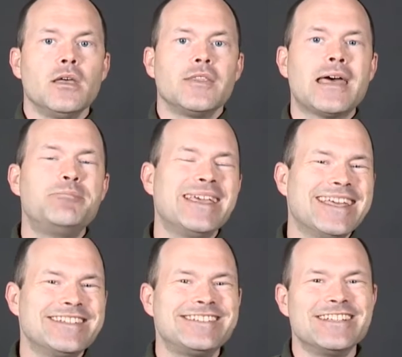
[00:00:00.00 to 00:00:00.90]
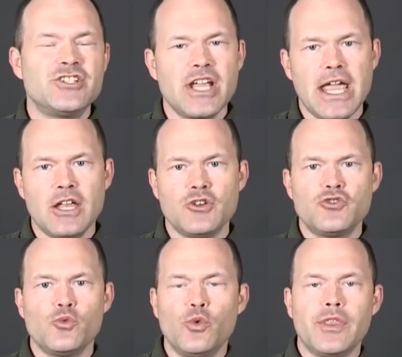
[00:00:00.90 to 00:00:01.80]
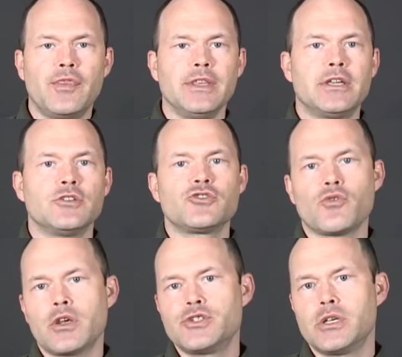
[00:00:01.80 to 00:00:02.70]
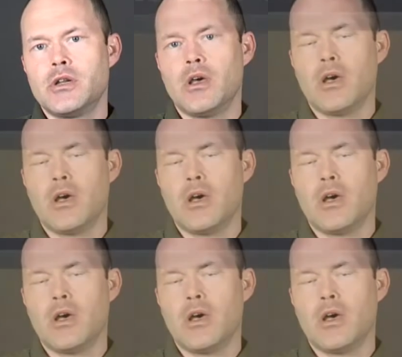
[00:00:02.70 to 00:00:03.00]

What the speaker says: That begins to change with the construction,